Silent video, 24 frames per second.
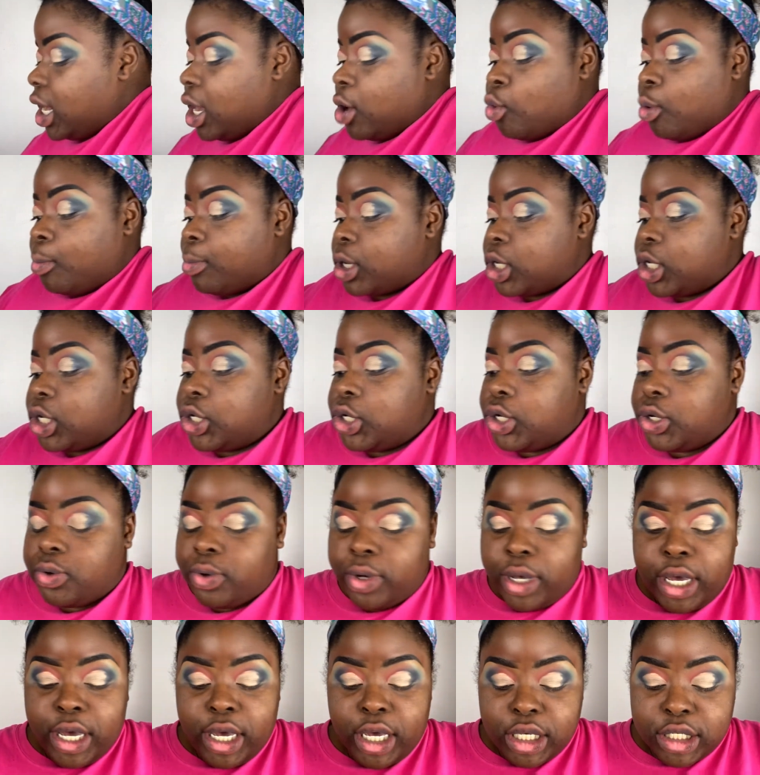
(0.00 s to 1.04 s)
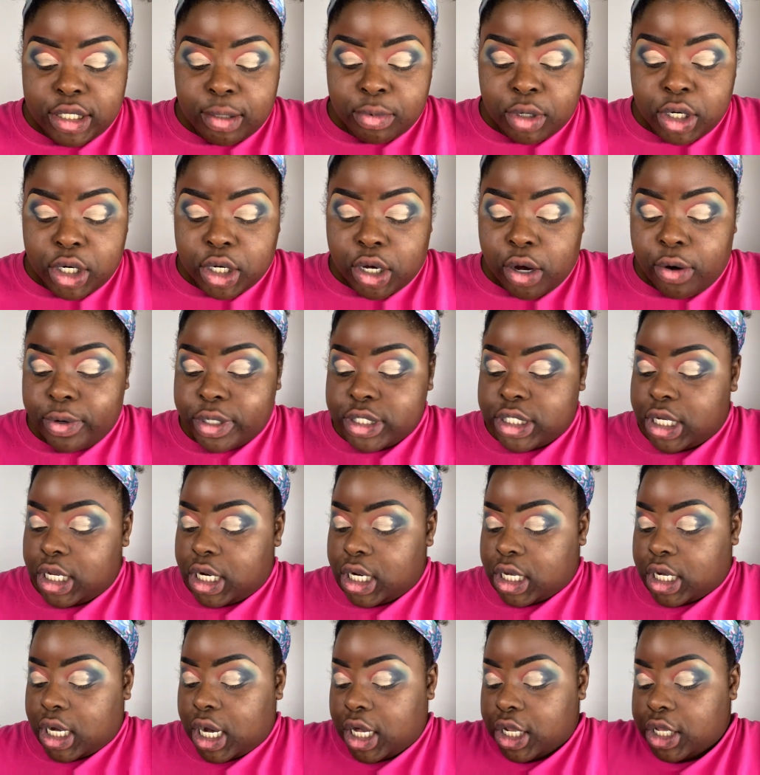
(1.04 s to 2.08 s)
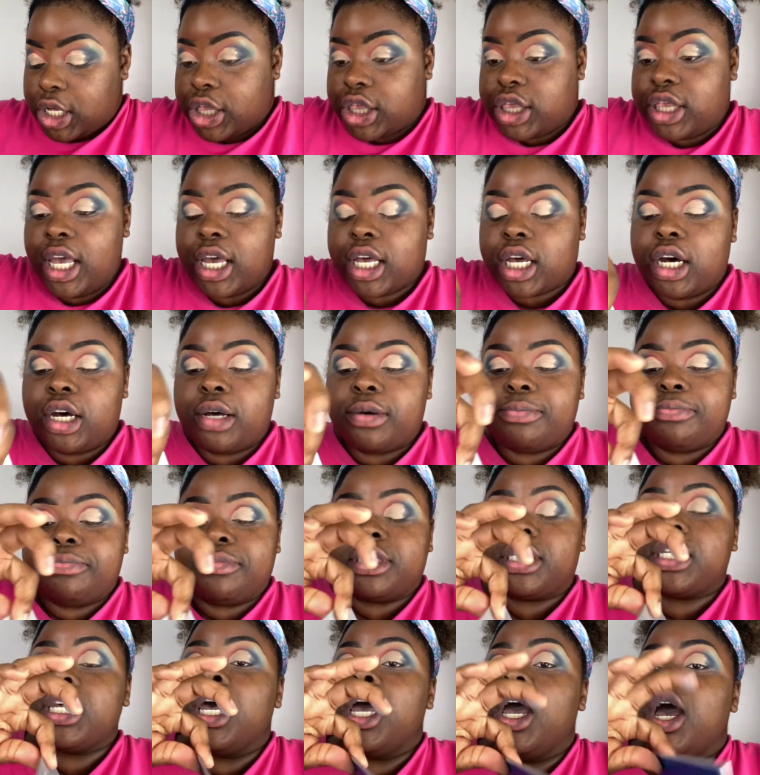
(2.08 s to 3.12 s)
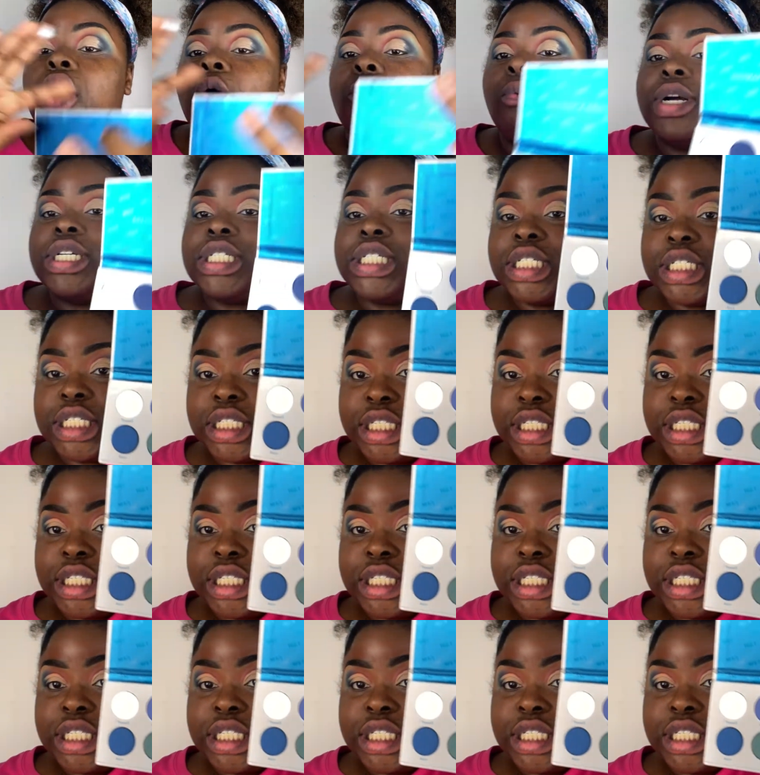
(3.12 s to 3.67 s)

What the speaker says: and what I'm gonna do is I'm gonna go into the color Thickums, which is